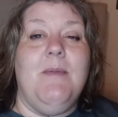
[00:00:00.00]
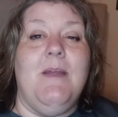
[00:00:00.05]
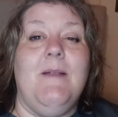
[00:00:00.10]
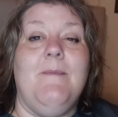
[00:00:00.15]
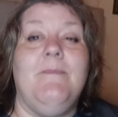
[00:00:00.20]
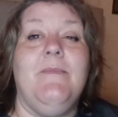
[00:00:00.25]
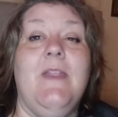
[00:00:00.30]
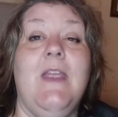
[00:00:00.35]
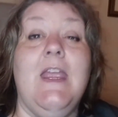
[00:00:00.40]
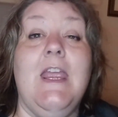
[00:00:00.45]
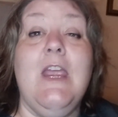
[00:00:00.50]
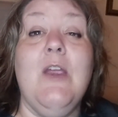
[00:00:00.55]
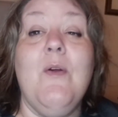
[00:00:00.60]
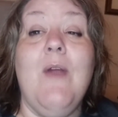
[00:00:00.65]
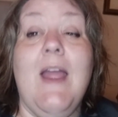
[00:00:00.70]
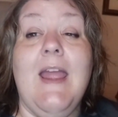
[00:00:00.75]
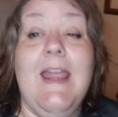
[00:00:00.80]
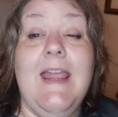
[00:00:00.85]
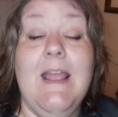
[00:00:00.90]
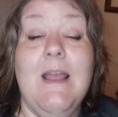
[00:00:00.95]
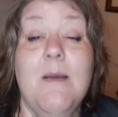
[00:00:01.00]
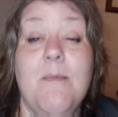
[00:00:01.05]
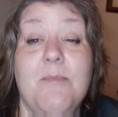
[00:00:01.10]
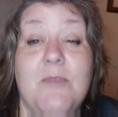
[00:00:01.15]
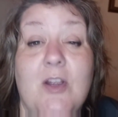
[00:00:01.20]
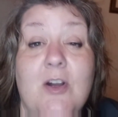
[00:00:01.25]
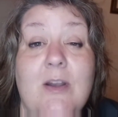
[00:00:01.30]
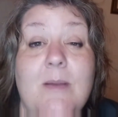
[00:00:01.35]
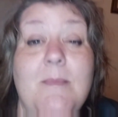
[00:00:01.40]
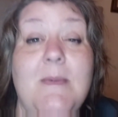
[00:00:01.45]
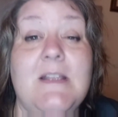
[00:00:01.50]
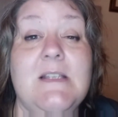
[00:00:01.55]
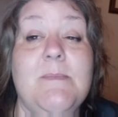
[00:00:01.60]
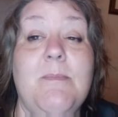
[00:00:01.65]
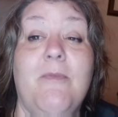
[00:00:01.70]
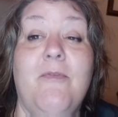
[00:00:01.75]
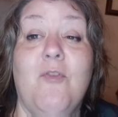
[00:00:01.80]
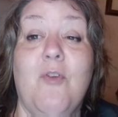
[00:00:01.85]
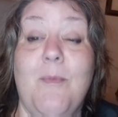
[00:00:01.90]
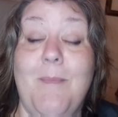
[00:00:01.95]
but here I am 30 minutes
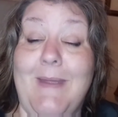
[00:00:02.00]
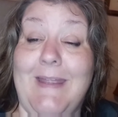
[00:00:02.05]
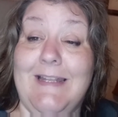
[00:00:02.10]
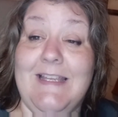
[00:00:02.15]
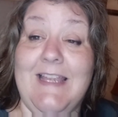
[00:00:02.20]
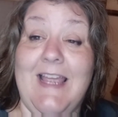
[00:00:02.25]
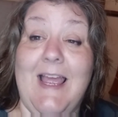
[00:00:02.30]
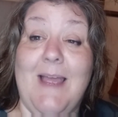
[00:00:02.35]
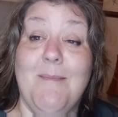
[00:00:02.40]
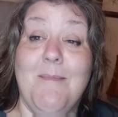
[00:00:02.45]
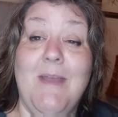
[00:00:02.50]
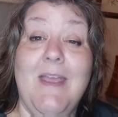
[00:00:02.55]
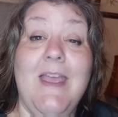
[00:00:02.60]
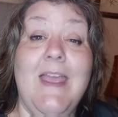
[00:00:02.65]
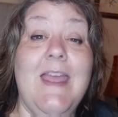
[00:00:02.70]
before bedtime,